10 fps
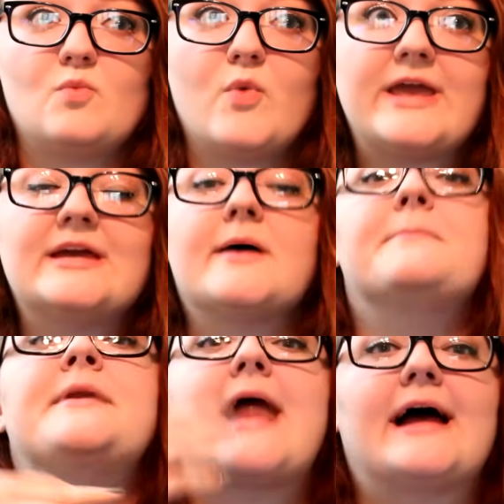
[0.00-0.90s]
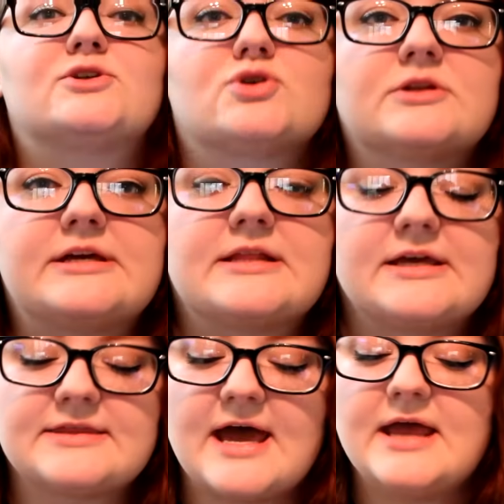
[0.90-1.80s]
waking up naturally
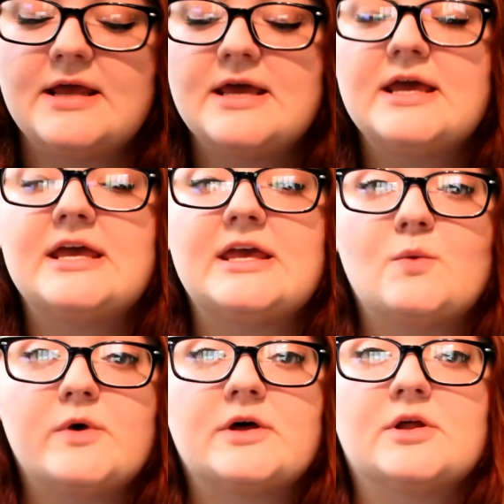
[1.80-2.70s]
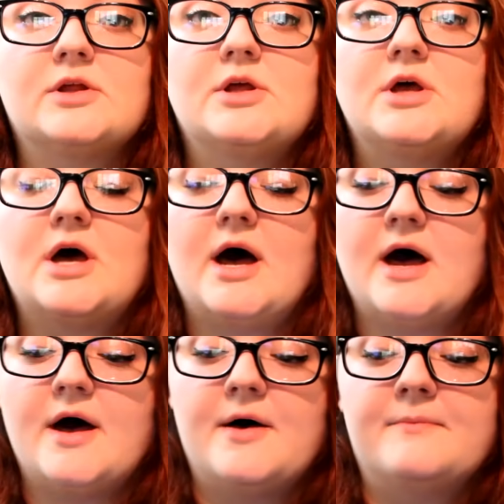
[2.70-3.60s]
like that. He will
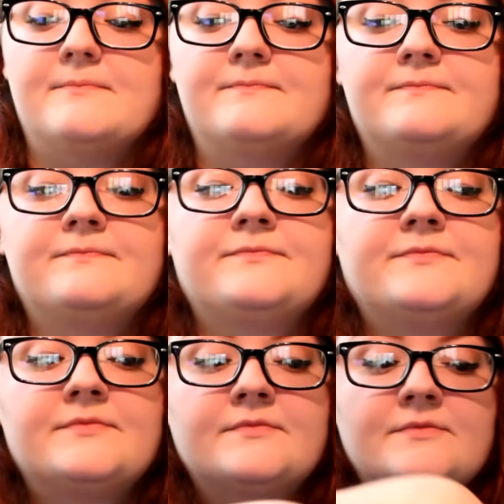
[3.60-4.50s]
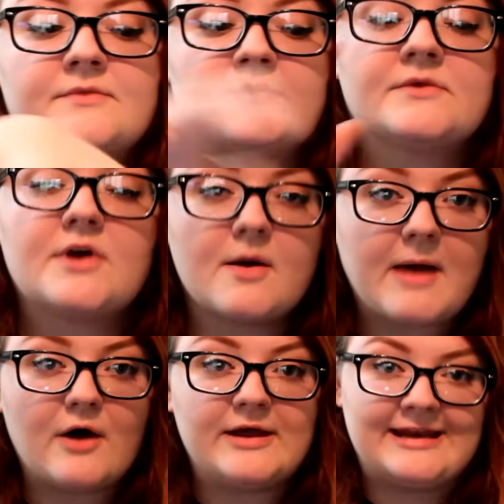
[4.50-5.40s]
um, come
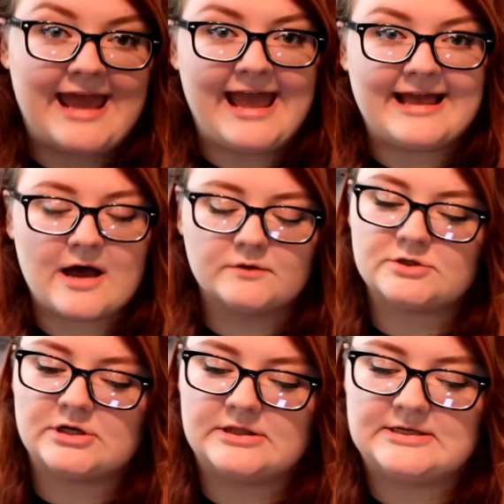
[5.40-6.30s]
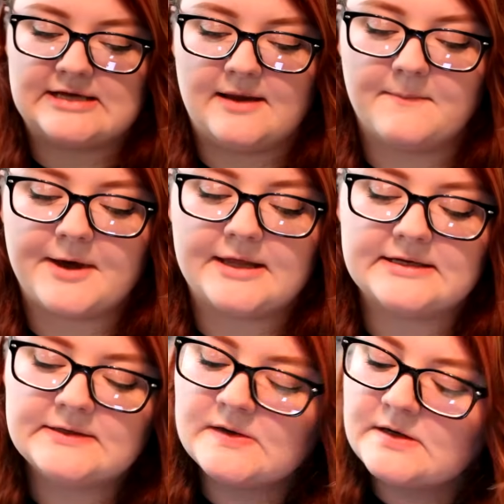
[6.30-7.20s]
out and hang out during the day, but
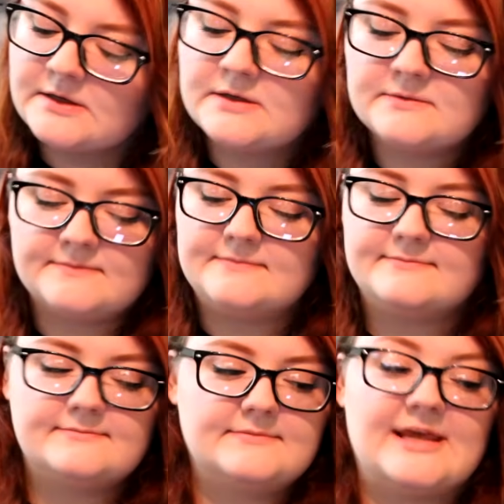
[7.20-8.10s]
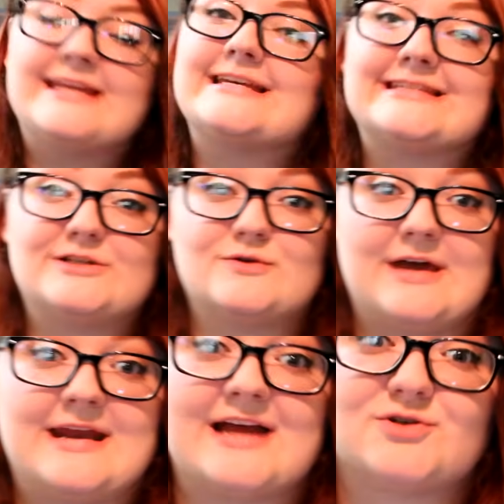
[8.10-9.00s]
he doesn't do
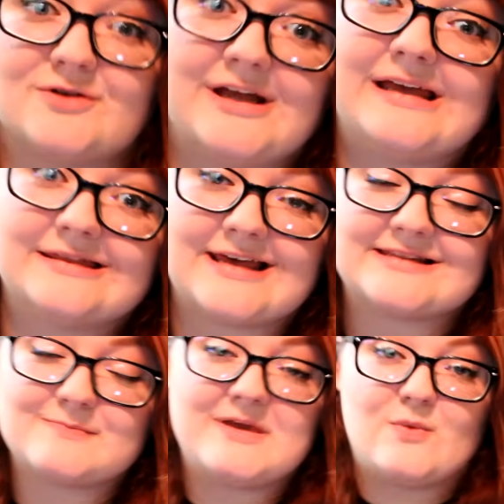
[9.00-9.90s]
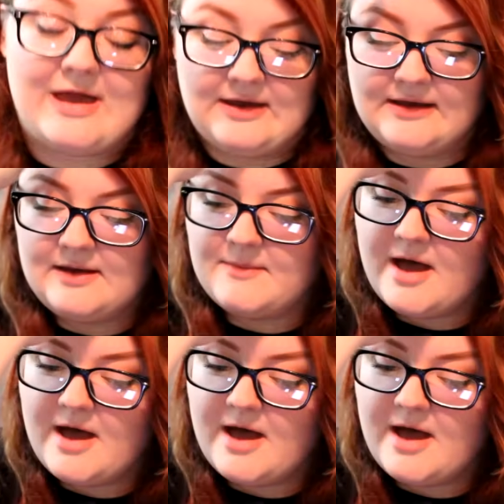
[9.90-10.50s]
that naturally. That's me waking him